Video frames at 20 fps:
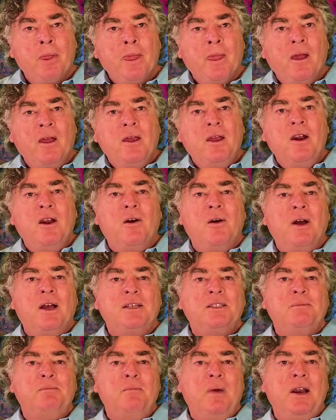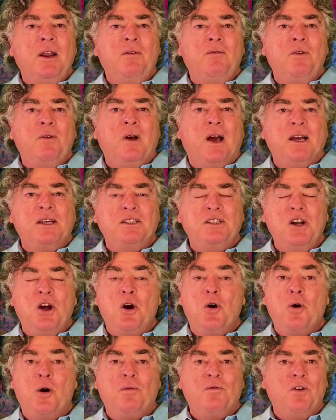You know, as many of you guys know,
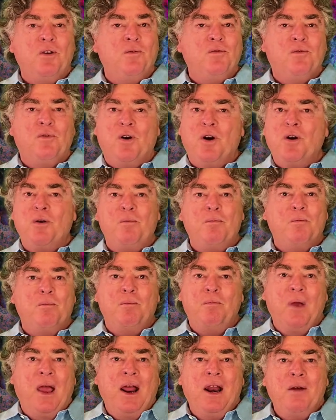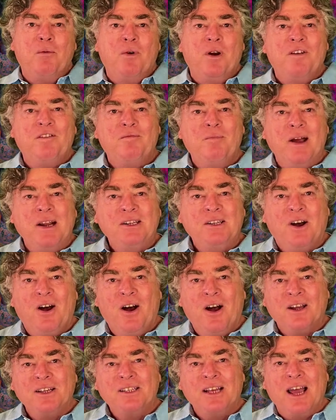or if you've heard any one of my
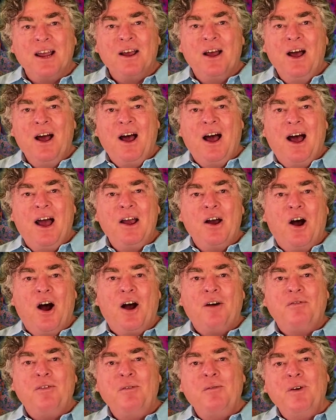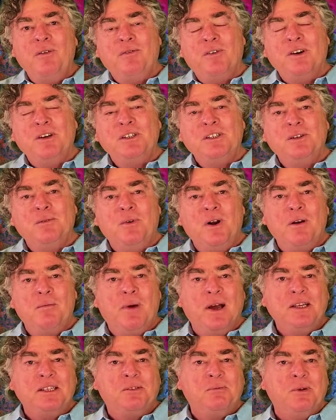talks, I often refer to one of
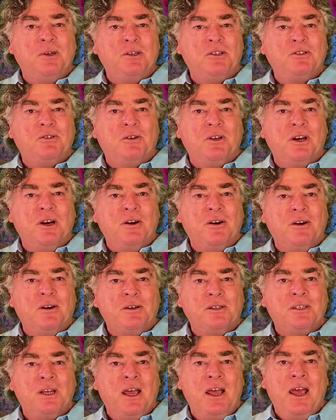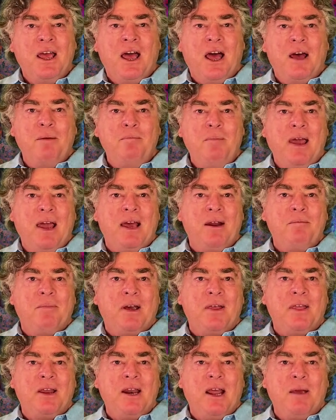my spiritual heroes, a man
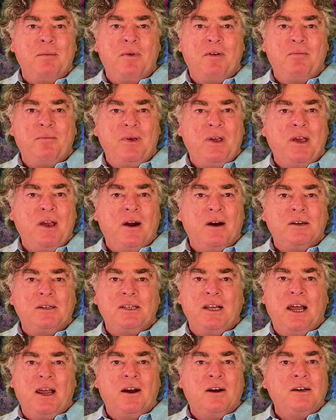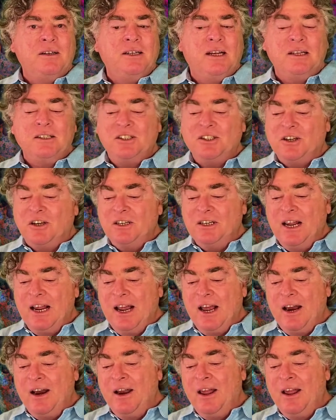by the name of Pierre Teilhard de Chardin.